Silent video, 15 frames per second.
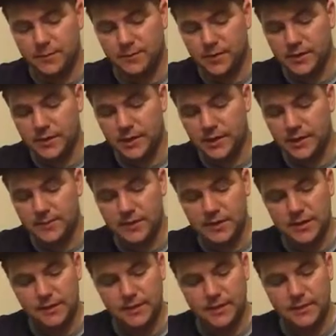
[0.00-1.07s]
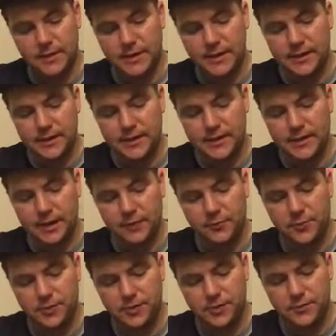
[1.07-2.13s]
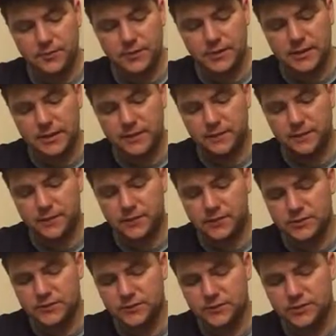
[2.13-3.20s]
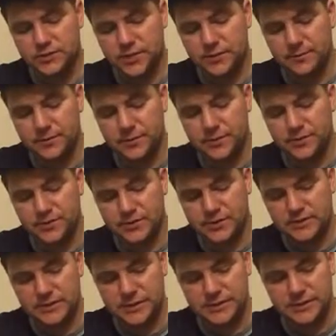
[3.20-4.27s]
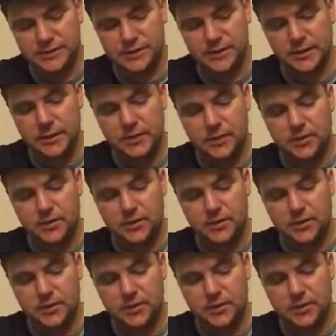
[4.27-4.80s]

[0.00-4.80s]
But he had me up at Bag End, helping him to keep folks from tramping and trespassing